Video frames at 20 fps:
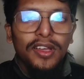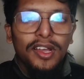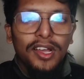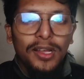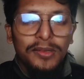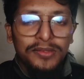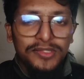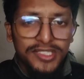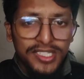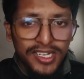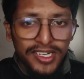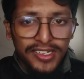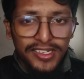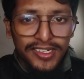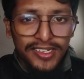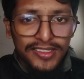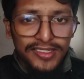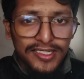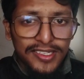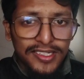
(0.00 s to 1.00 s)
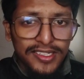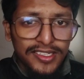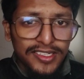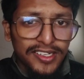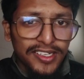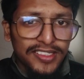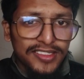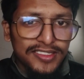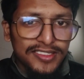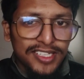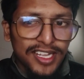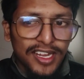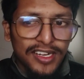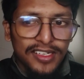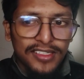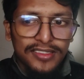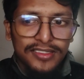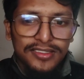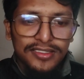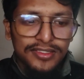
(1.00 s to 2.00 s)
I'm starting a 30 days
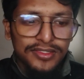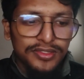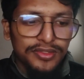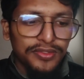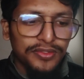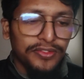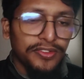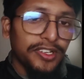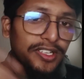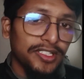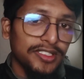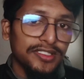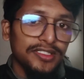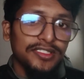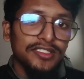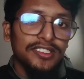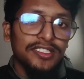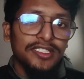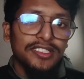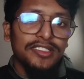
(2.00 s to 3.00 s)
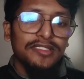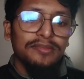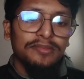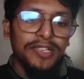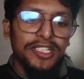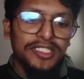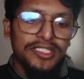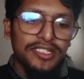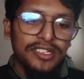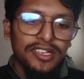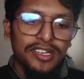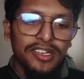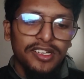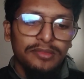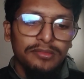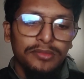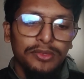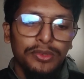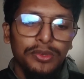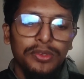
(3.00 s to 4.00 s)
challenge to finish this machine
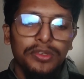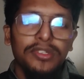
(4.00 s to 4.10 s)
learning book.